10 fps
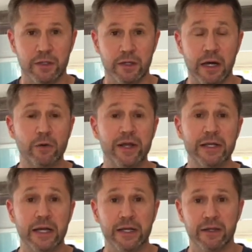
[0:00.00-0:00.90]
out at
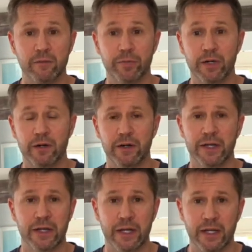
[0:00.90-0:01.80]
night at a bar,
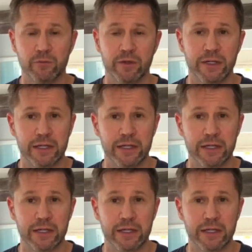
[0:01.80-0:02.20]
and I had one